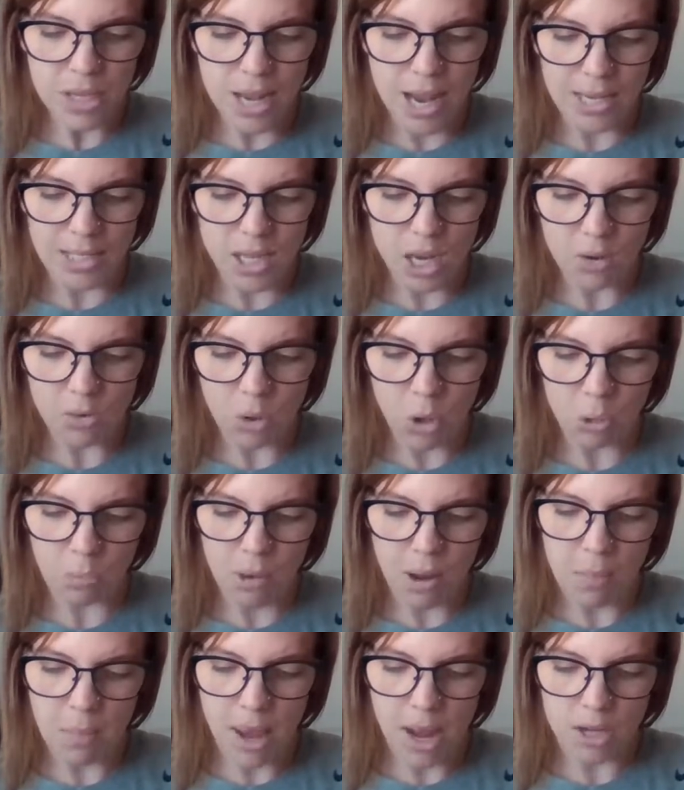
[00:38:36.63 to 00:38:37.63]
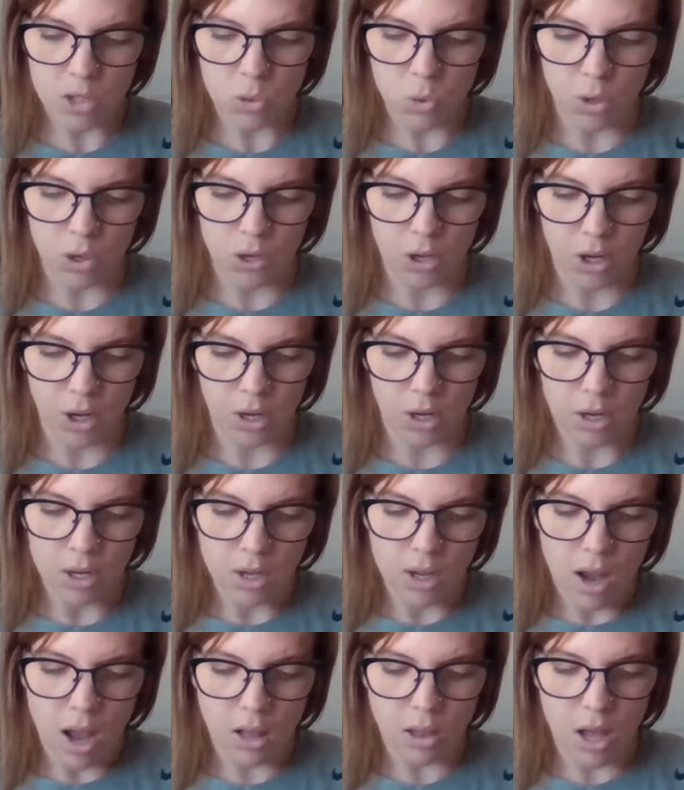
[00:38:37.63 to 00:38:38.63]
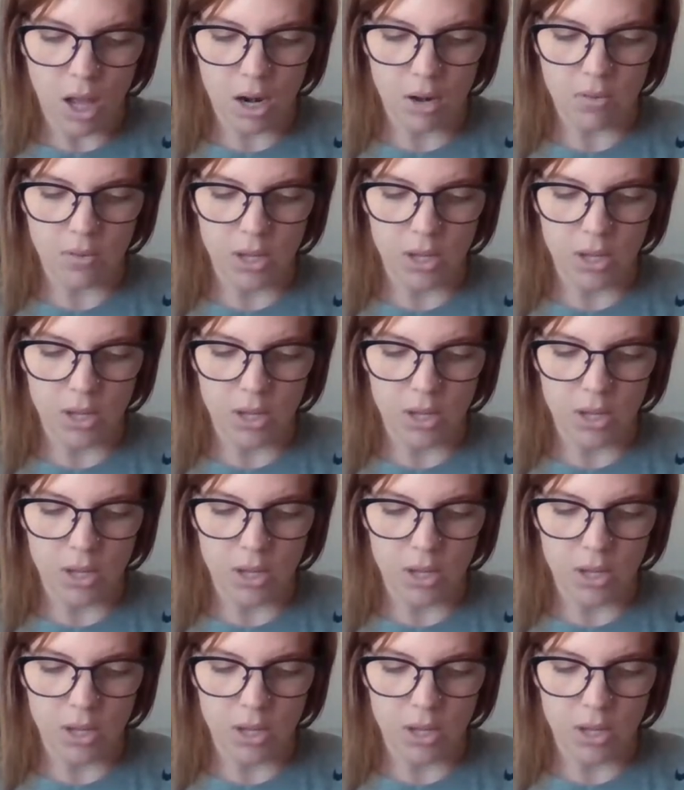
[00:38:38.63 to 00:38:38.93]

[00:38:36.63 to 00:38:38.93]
As I rolled my bag toward her, a lot